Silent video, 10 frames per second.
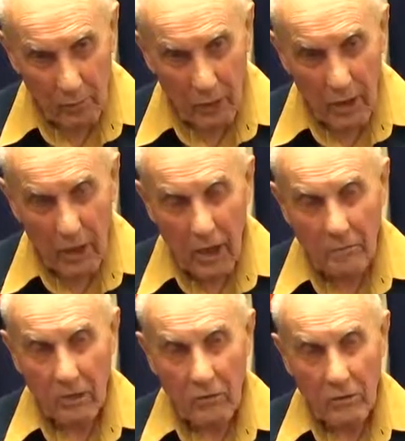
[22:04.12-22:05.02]
war
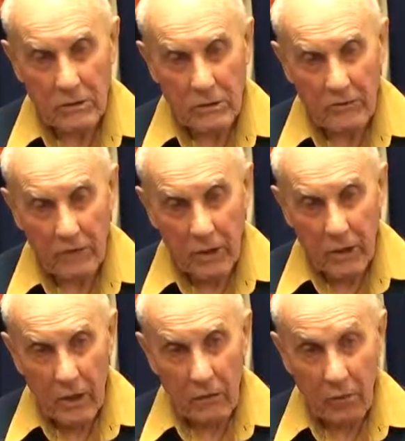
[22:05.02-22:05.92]
because of
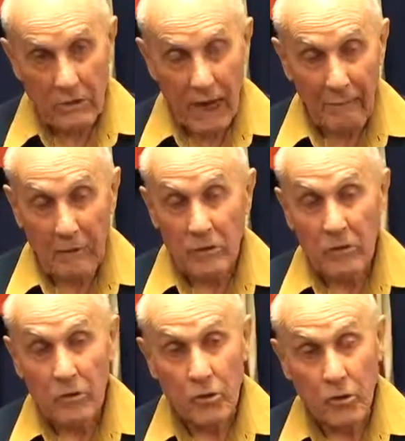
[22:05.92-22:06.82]
what was happening
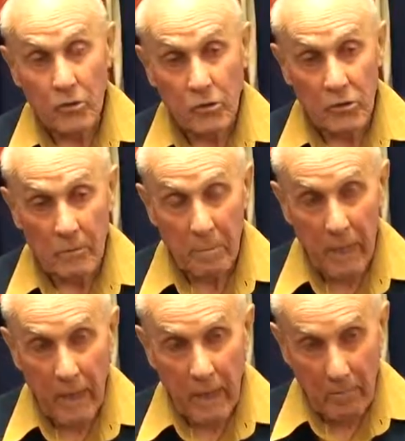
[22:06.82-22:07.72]
to the Jews
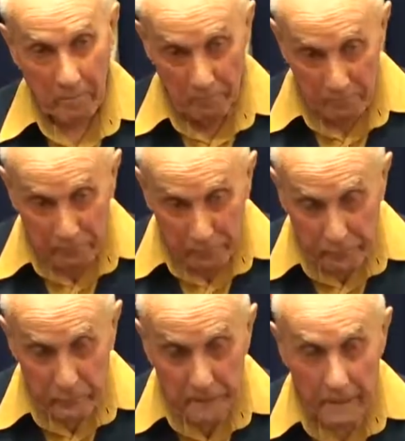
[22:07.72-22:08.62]

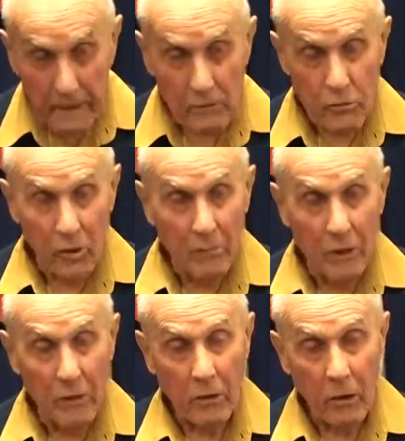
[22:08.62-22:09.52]
in
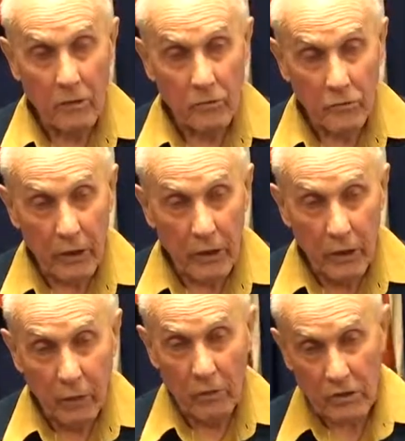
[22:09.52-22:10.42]
Germany and
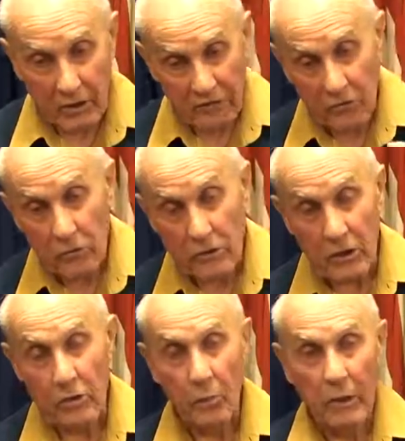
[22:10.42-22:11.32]
Austria, which had fused
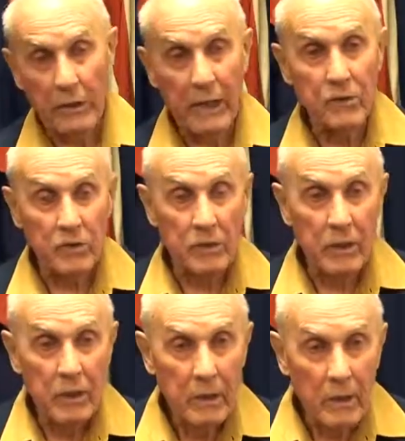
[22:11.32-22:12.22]
into one
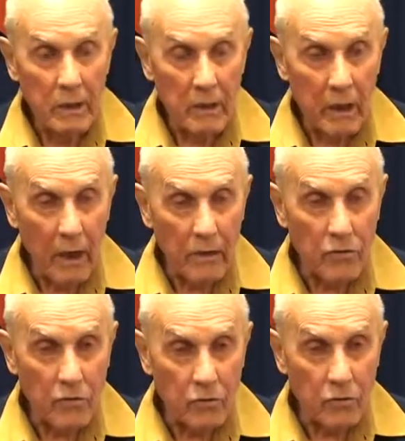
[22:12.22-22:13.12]
nation in an
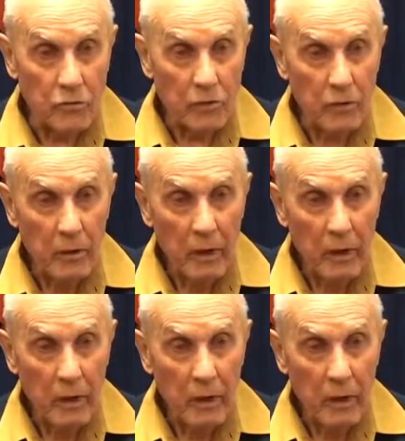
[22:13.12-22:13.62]
Anschluss,